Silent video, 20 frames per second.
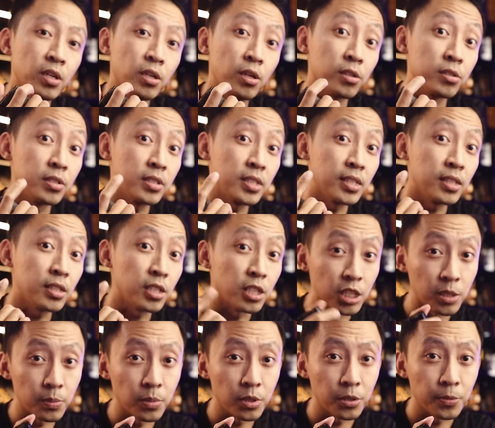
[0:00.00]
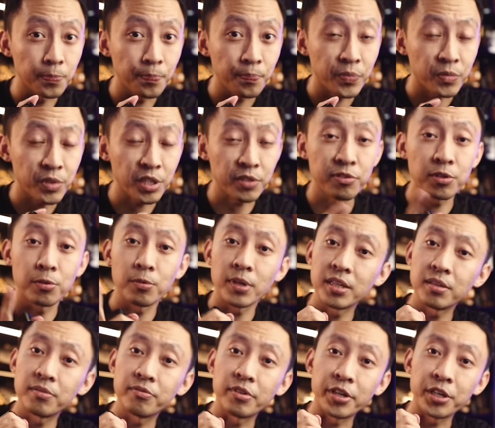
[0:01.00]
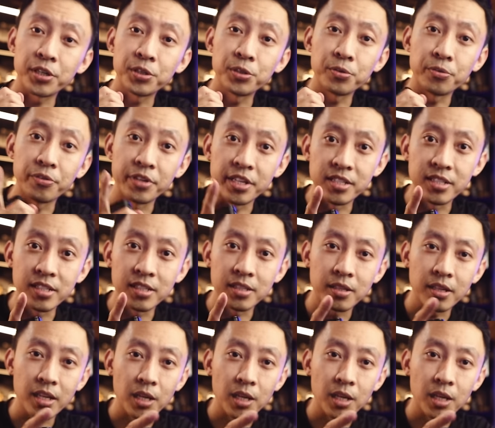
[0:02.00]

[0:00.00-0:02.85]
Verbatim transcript: constant turbo? Right, for one very good reason,